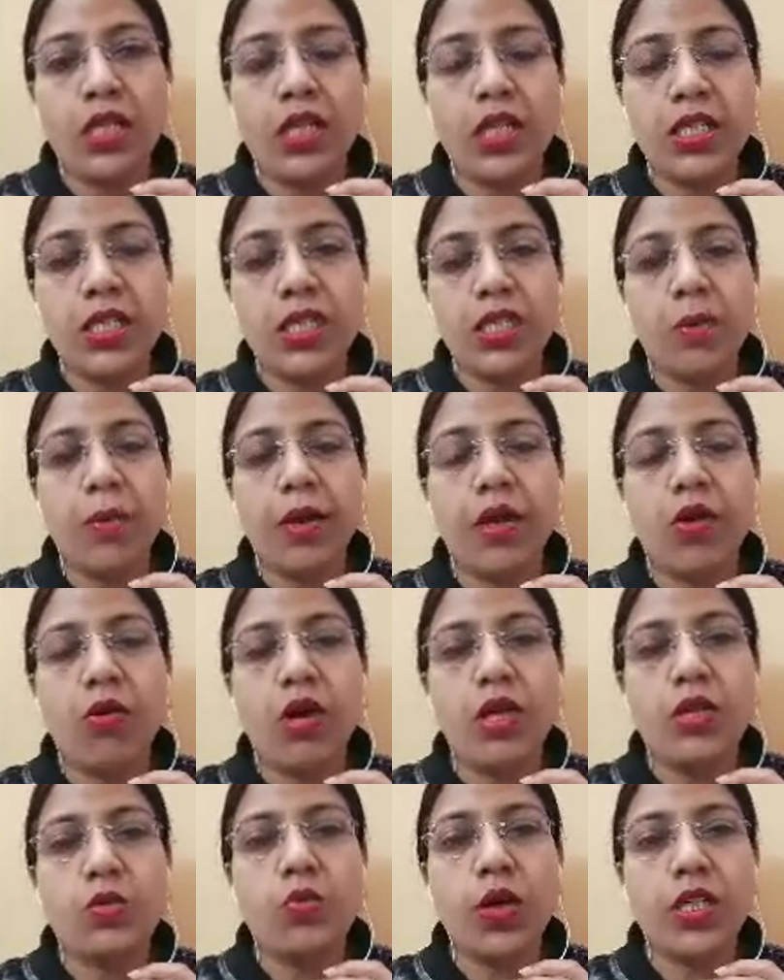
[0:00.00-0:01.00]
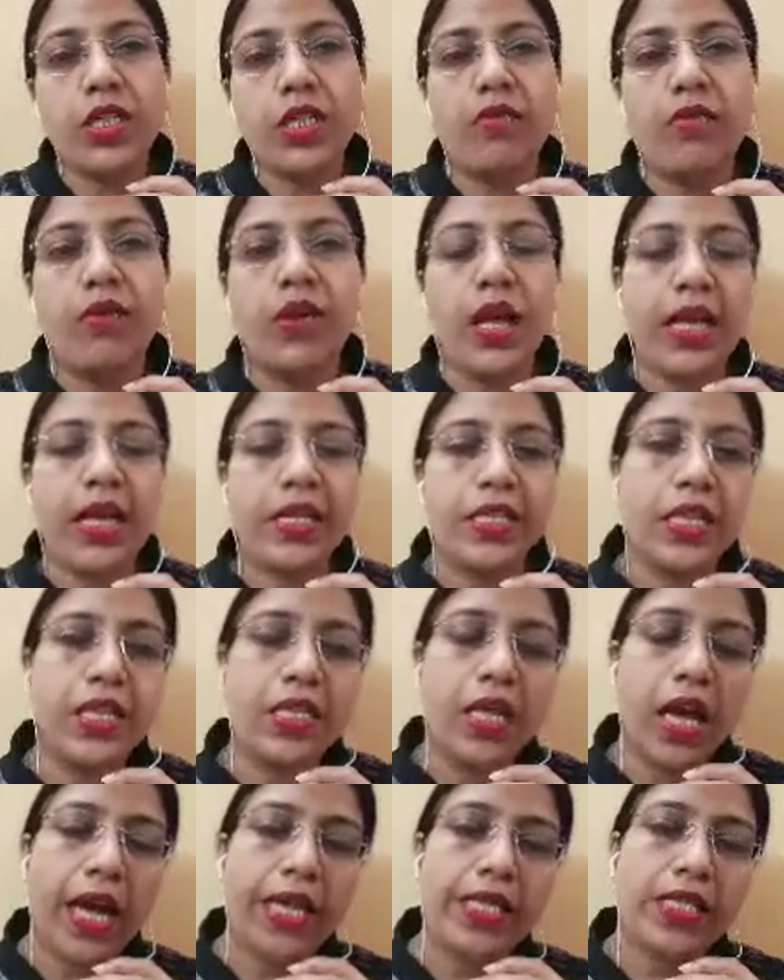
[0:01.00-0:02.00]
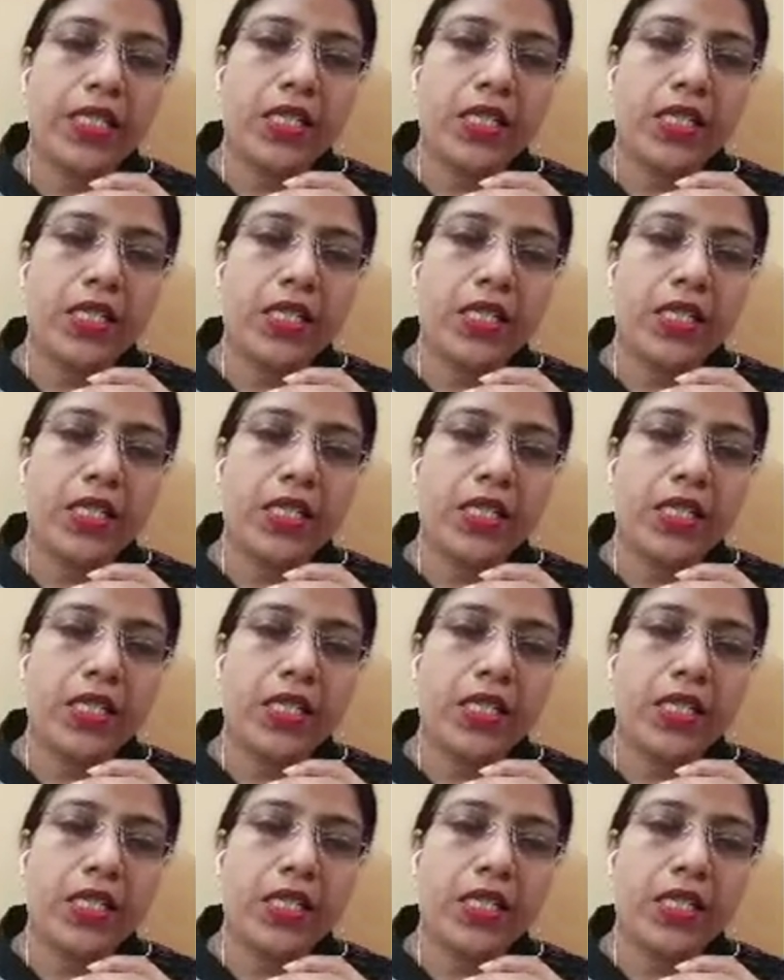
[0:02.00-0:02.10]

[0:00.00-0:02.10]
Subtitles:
because whatever I did it